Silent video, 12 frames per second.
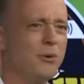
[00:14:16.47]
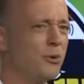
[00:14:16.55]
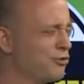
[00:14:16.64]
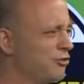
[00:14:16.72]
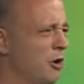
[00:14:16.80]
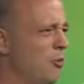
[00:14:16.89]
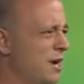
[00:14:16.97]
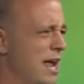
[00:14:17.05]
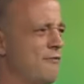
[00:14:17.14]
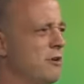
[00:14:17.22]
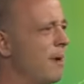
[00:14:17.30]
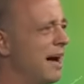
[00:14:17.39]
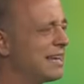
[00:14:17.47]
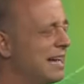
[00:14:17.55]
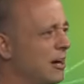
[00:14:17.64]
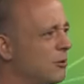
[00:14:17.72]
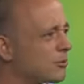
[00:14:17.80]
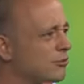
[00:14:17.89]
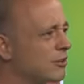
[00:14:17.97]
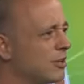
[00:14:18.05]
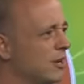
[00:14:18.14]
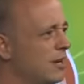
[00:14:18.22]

Well, so would everybody else.